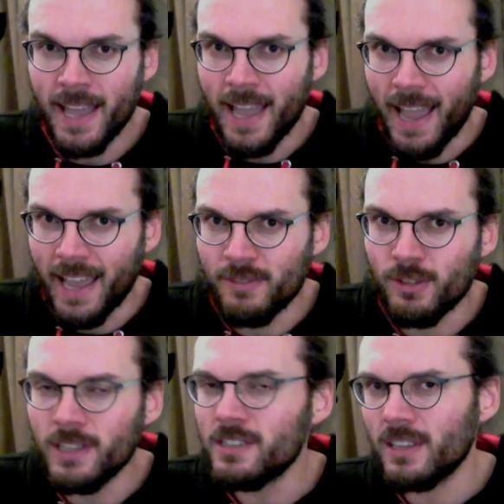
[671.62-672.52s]
And if you
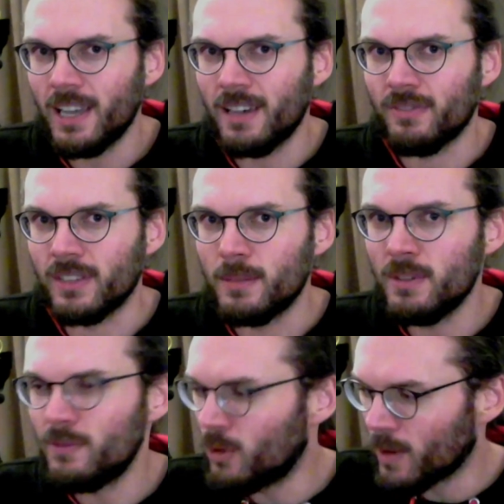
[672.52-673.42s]
listen carefully,
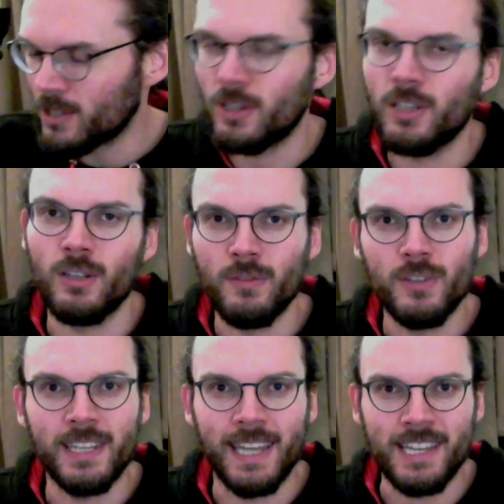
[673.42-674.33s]
before I turn it off, you
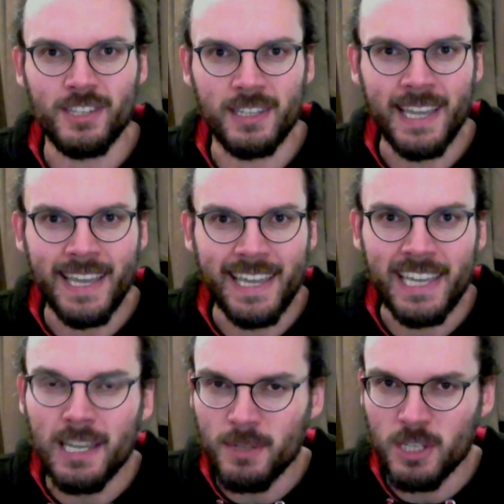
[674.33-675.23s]
can actually
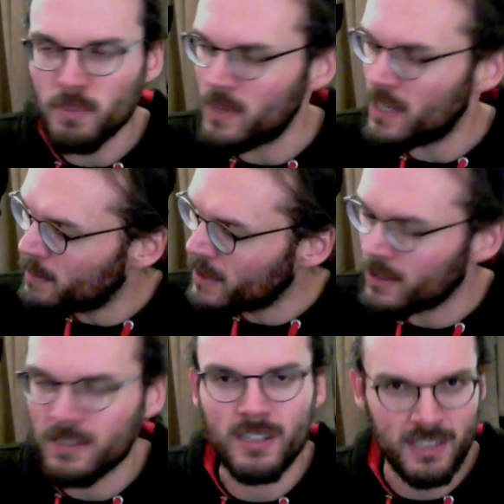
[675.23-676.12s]
hear me speak because
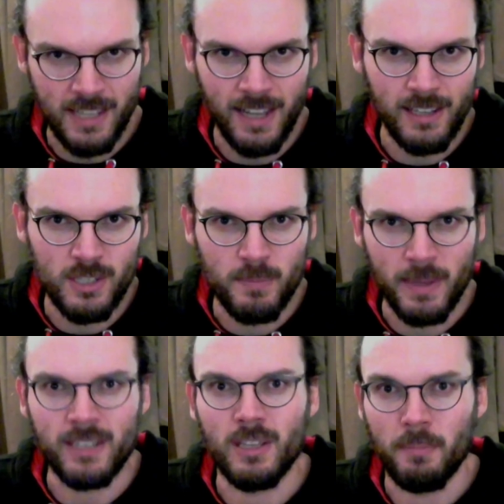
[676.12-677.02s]
the stylus
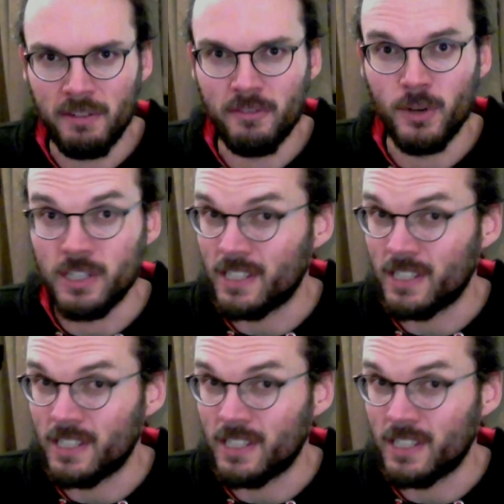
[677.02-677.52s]
picked up my voice.